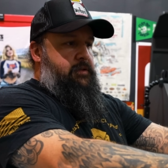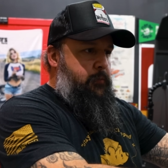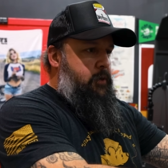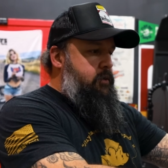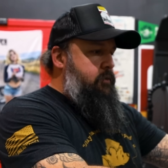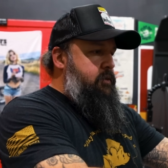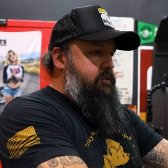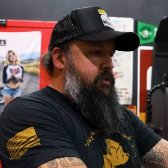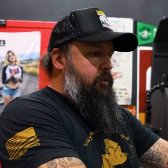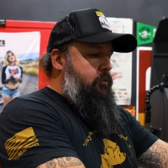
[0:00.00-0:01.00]
You wanna do
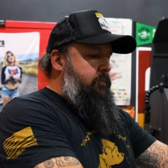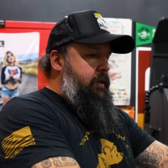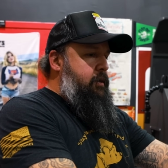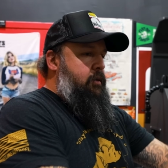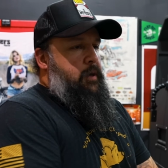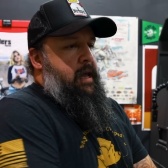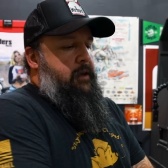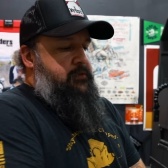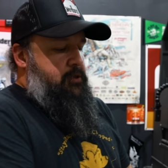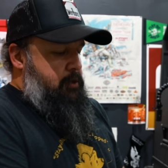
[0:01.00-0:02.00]
this to your own bike. We
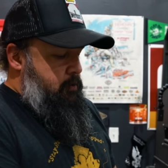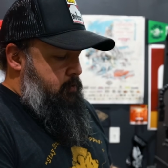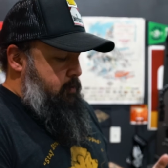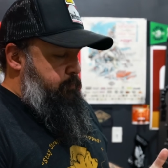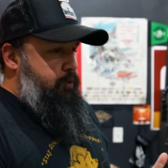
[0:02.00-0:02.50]
have shown